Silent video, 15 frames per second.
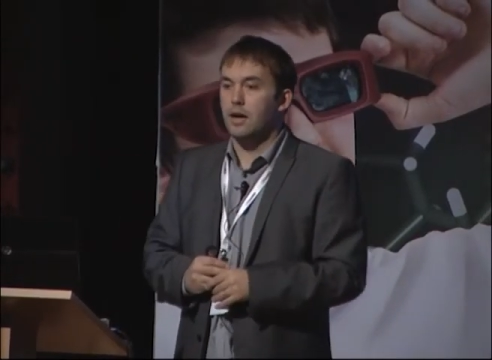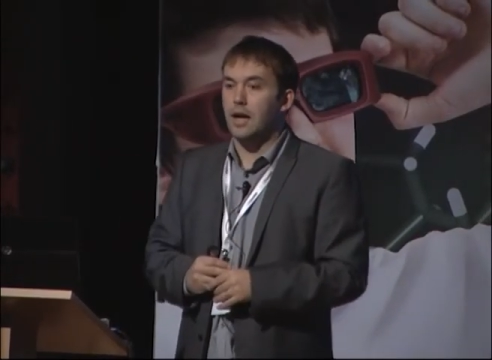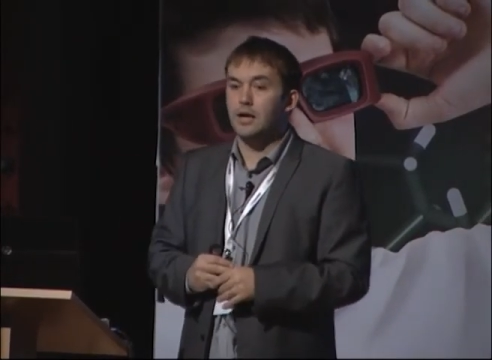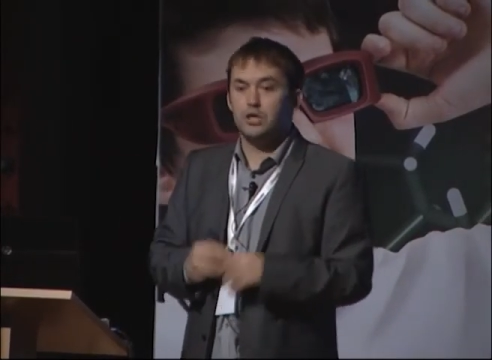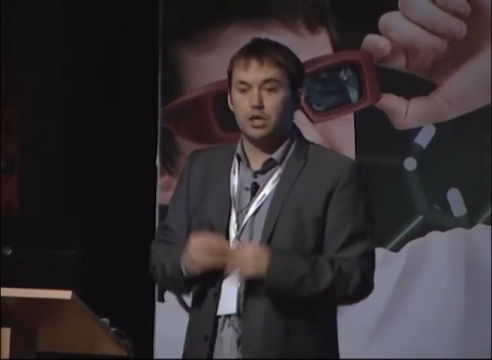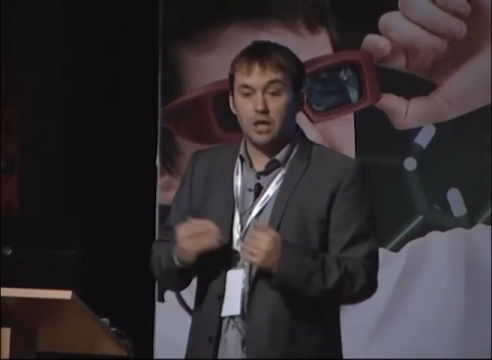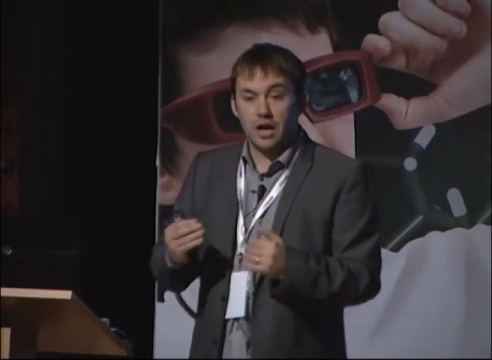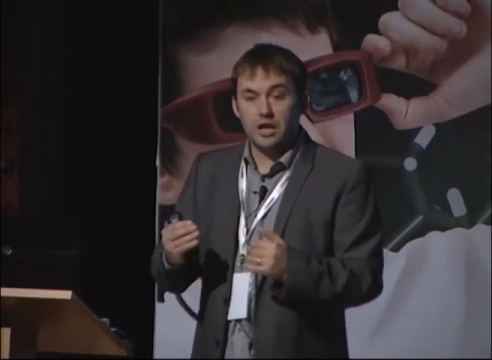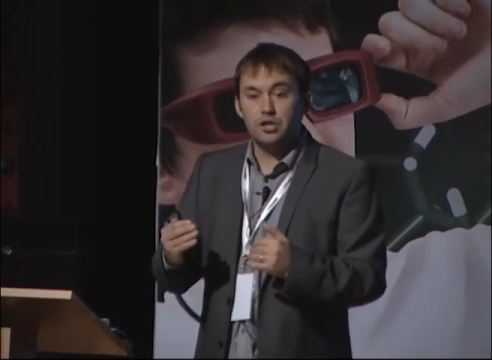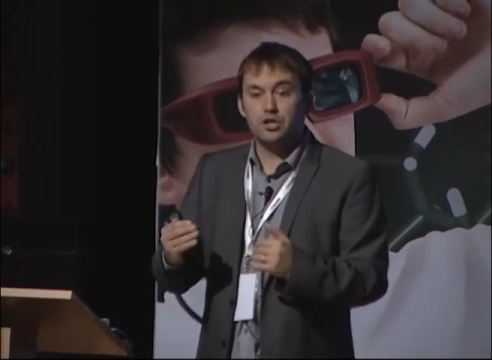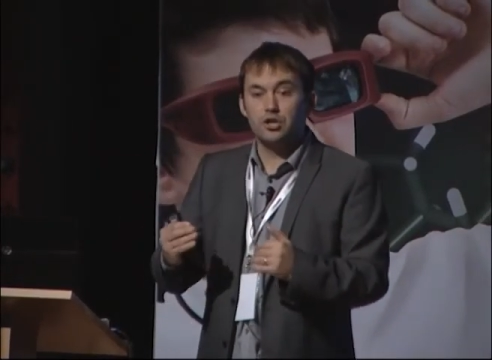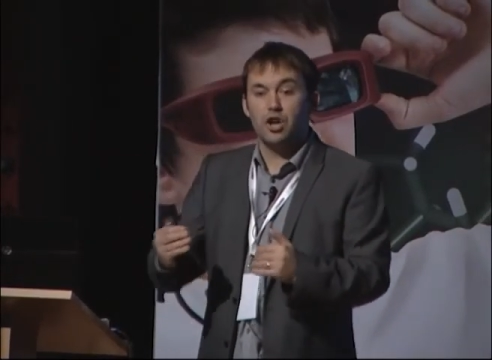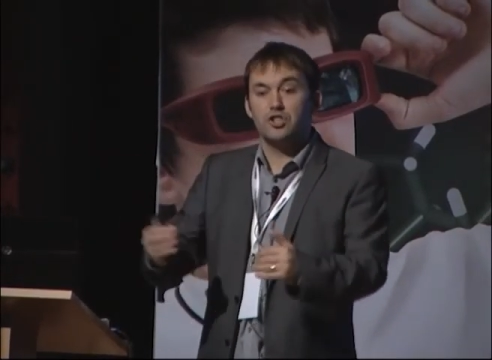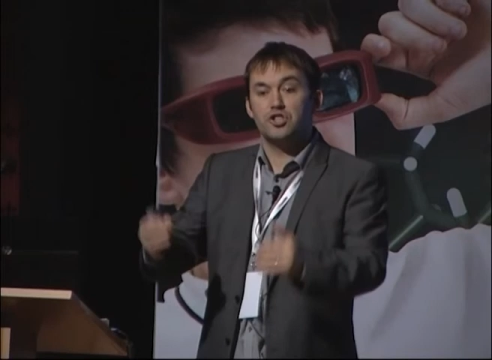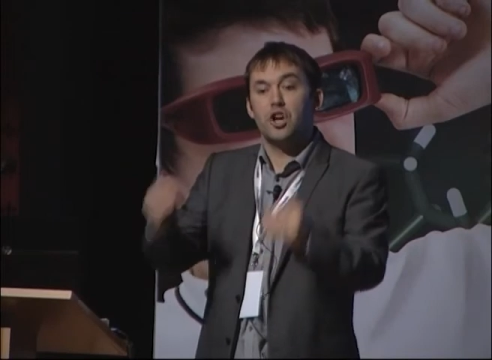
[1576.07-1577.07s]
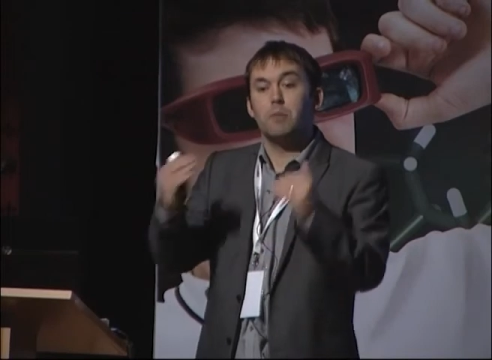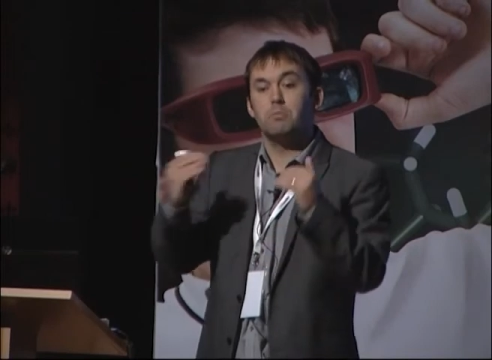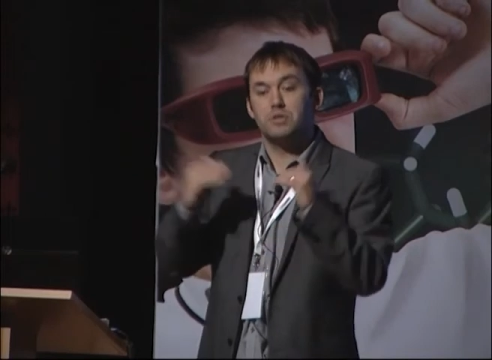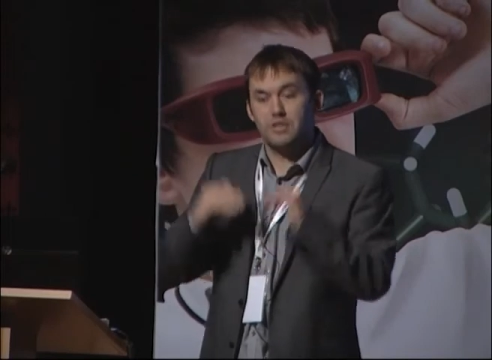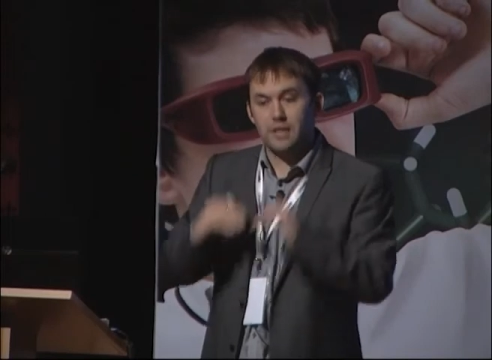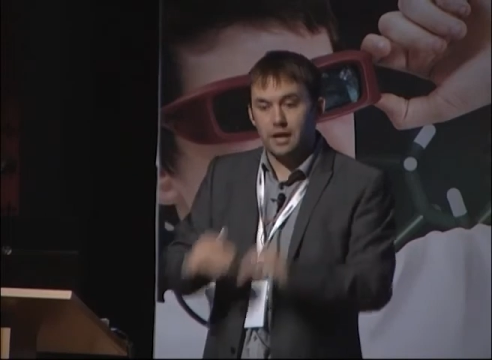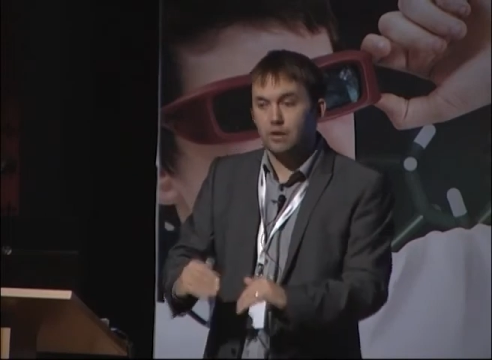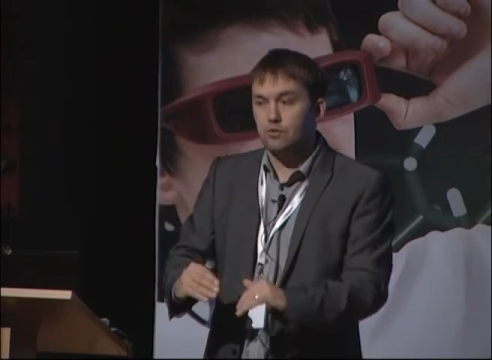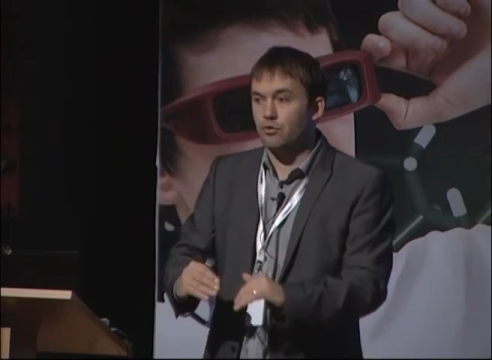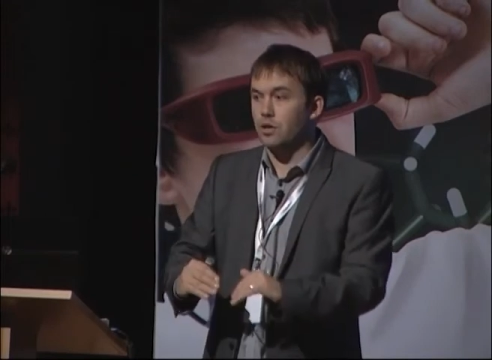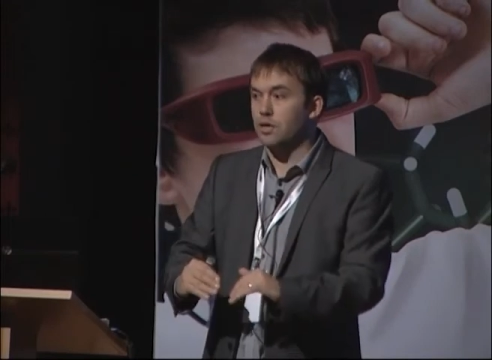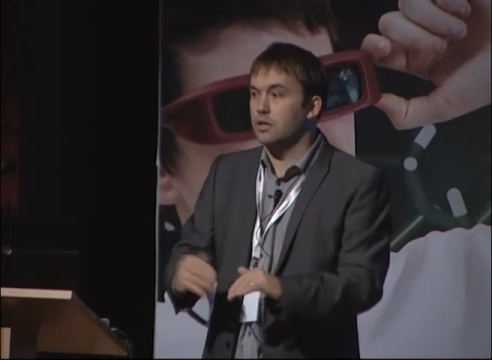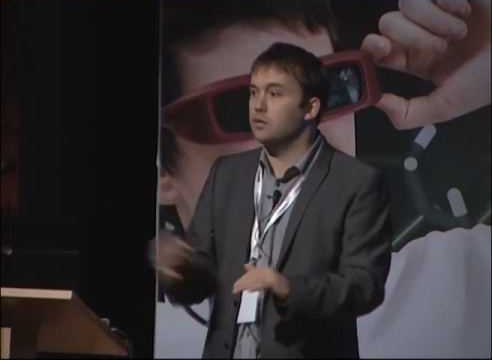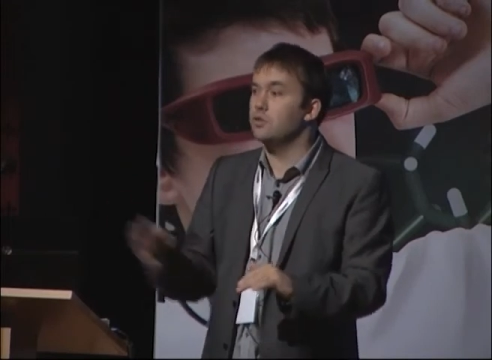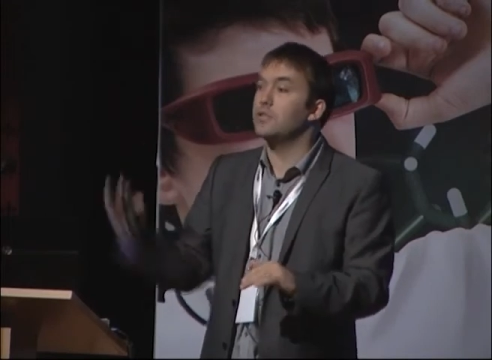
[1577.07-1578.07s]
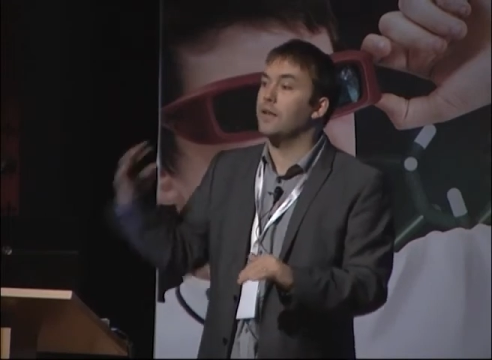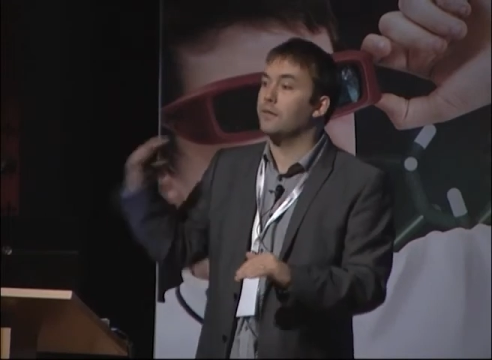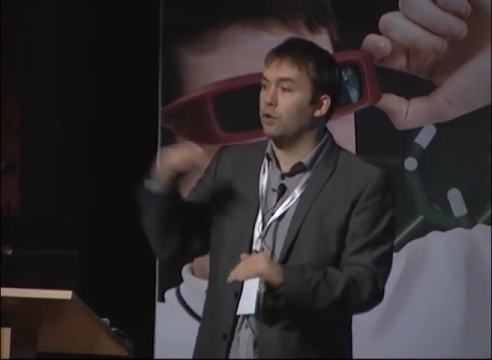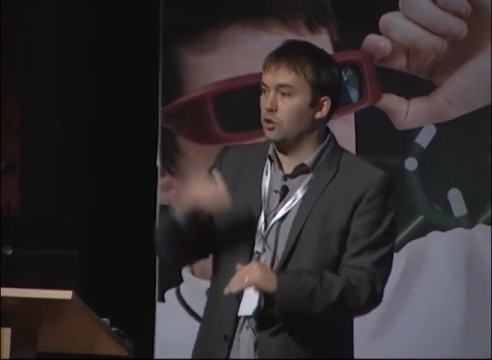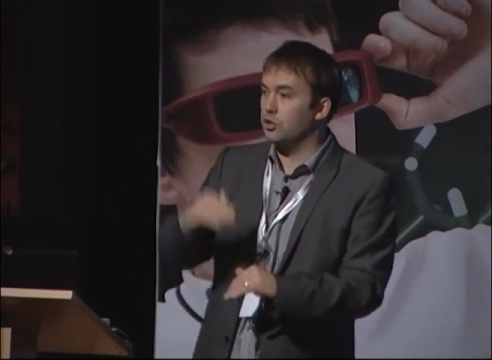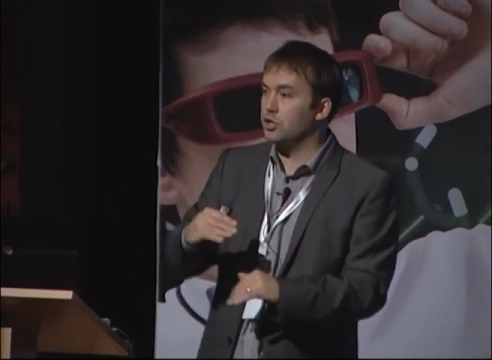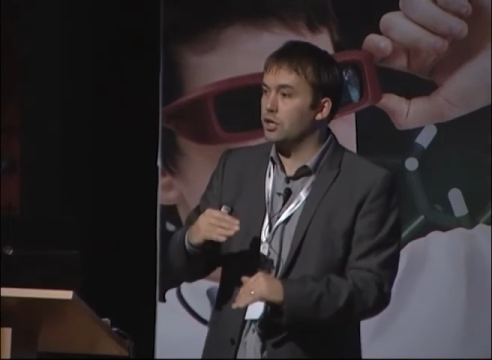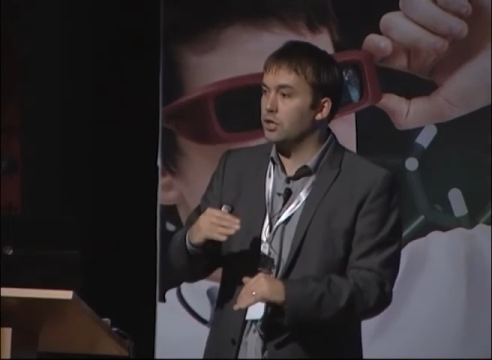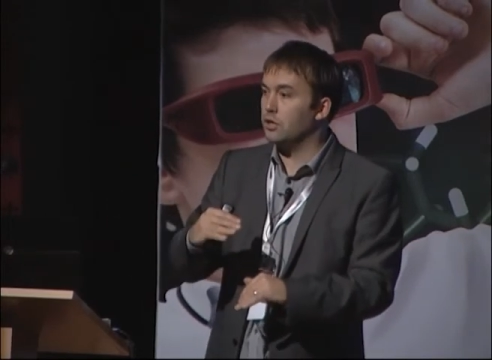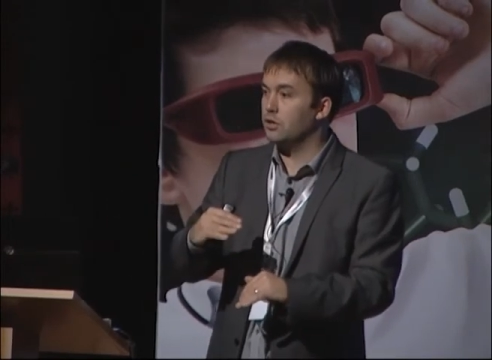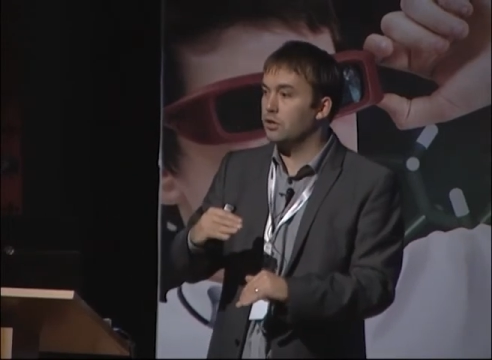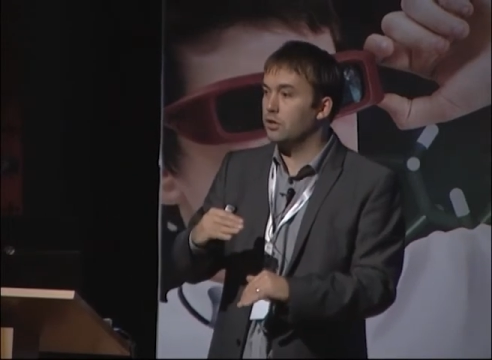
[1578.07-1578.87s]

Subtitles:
education has come secondary to technology.